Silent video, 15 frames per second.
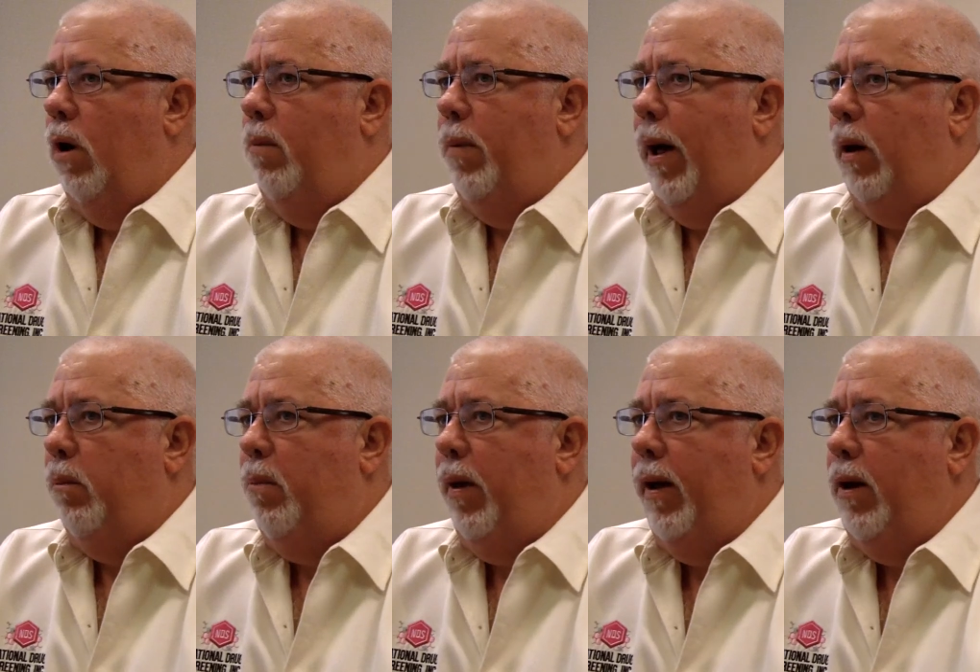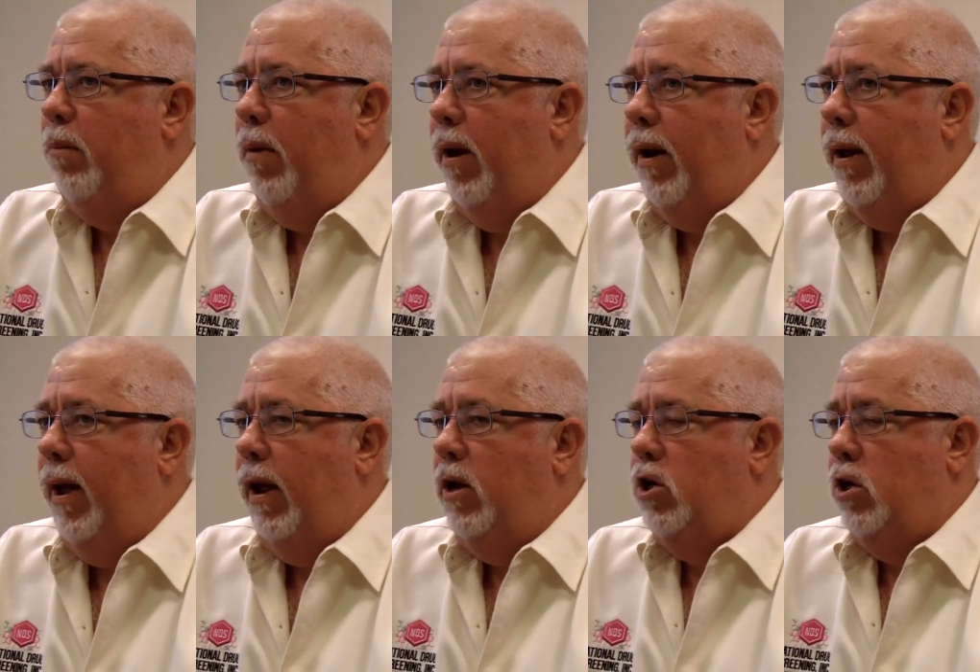What about pain
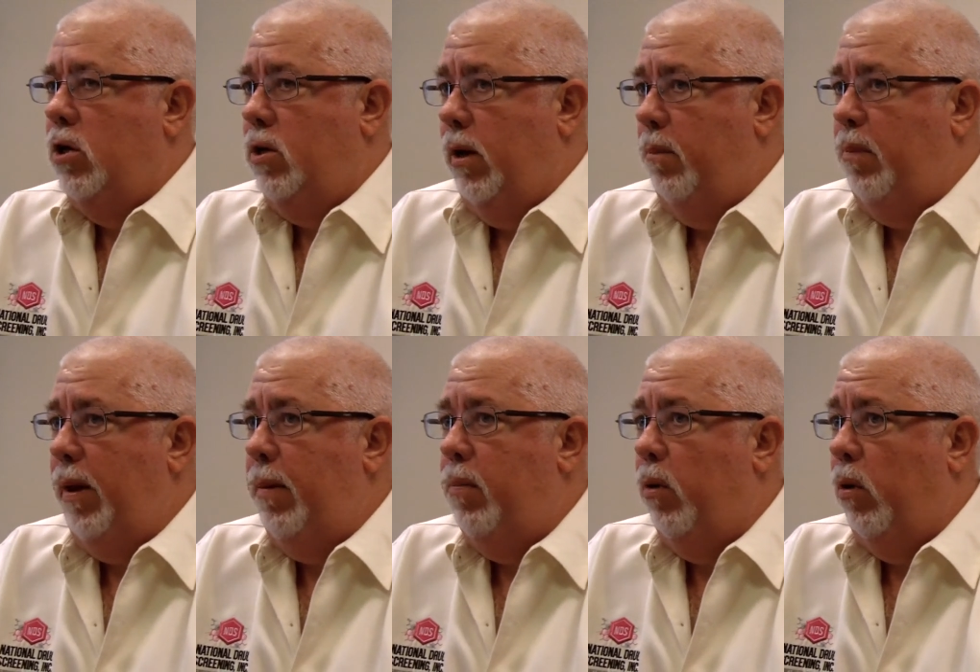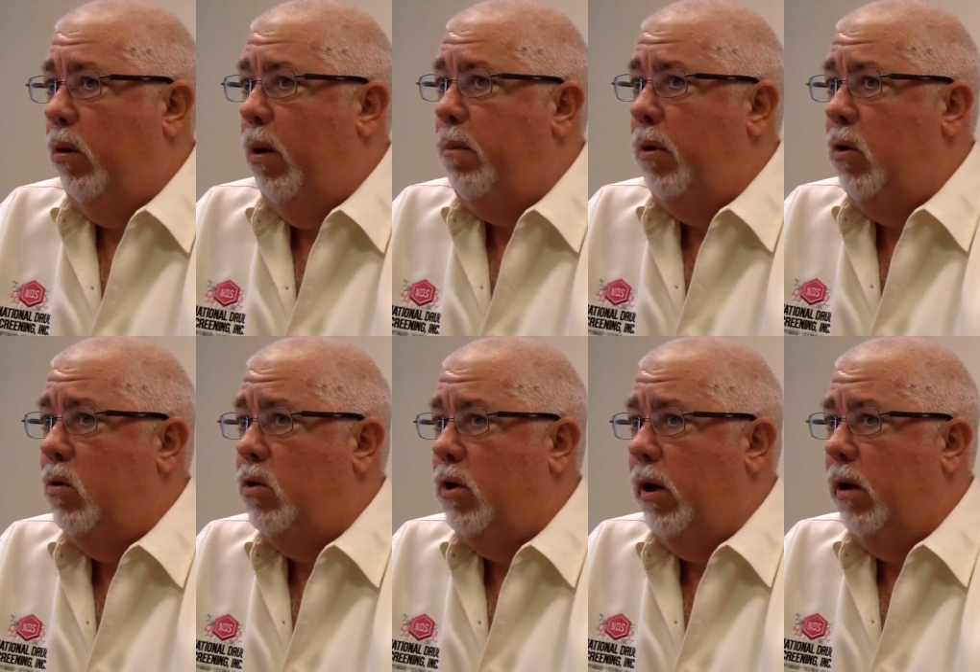medications that people are
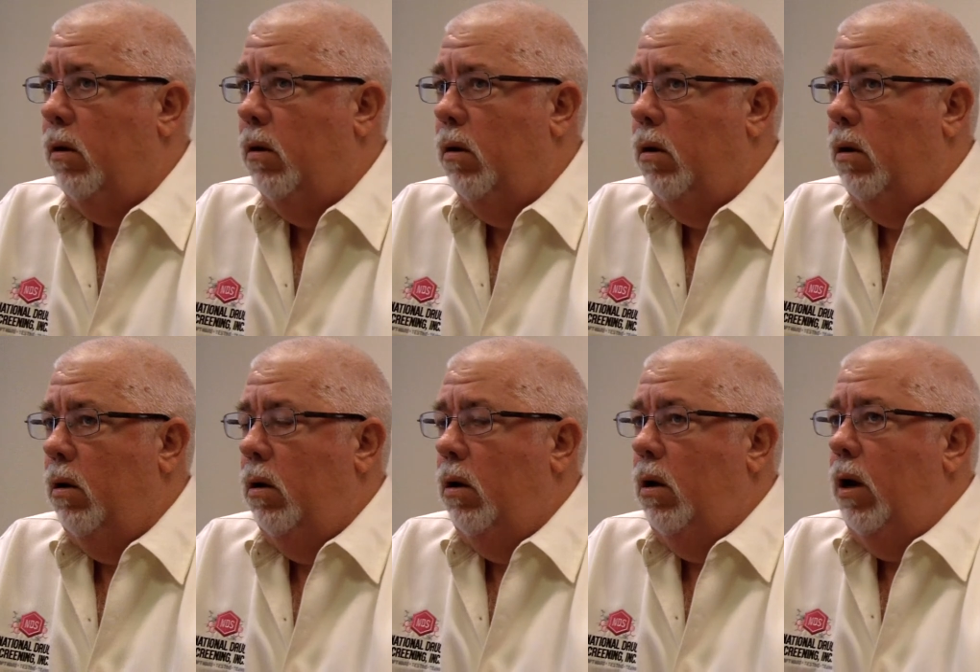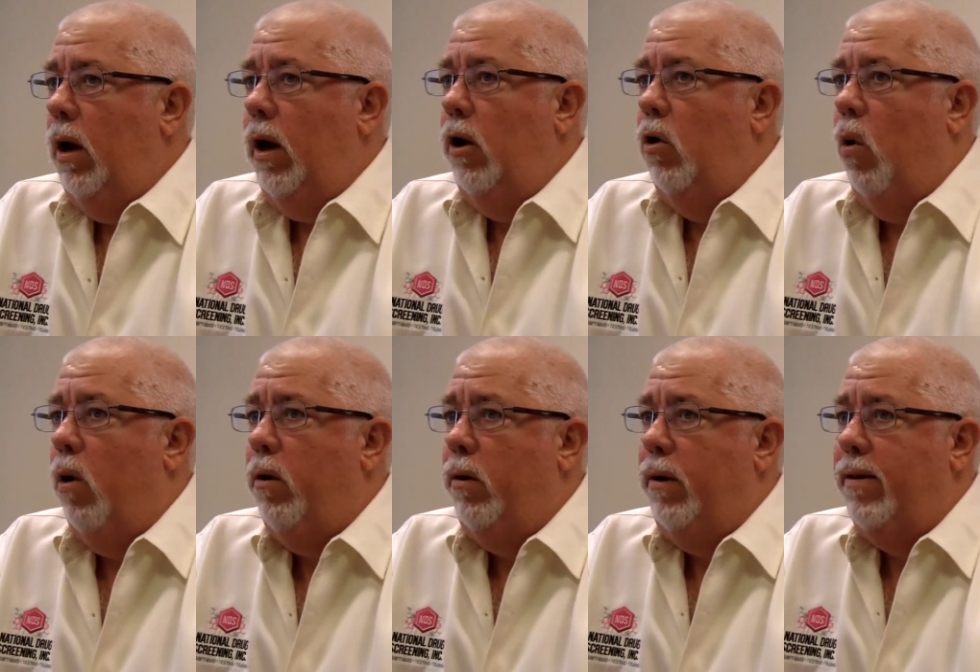abusing? In
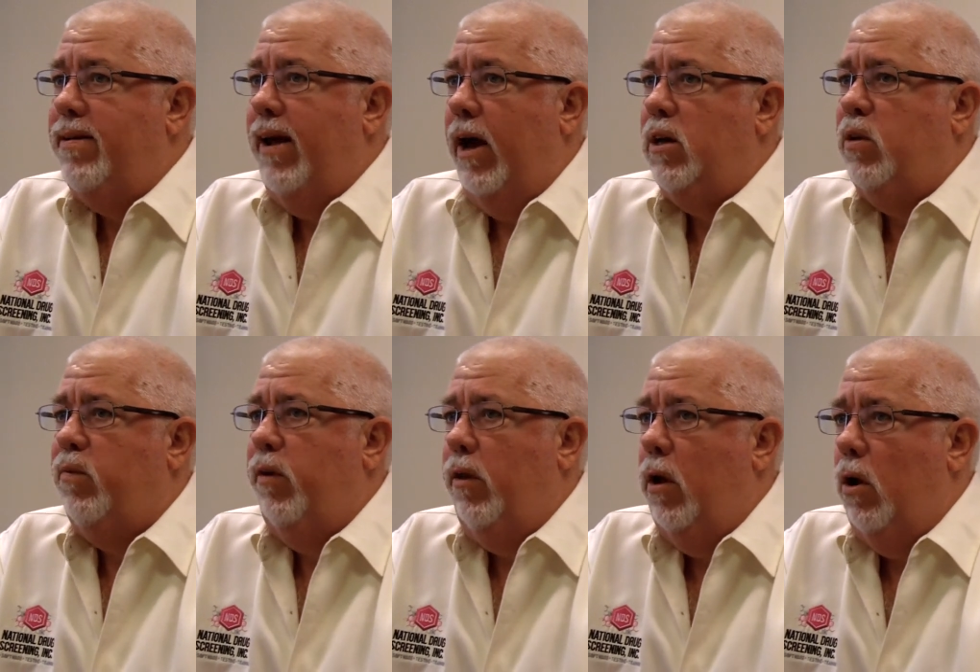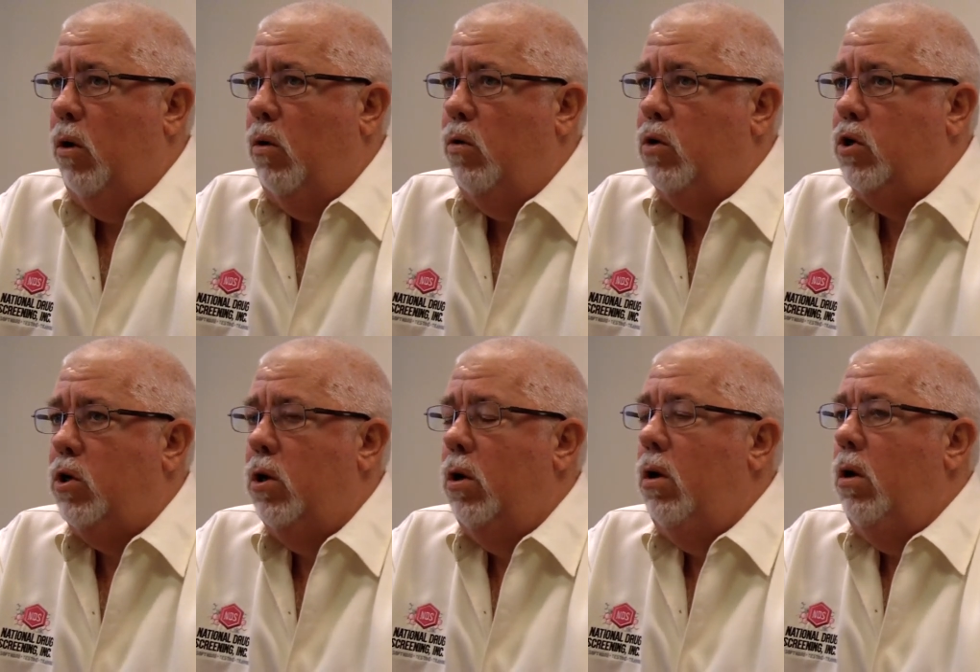order to test for those,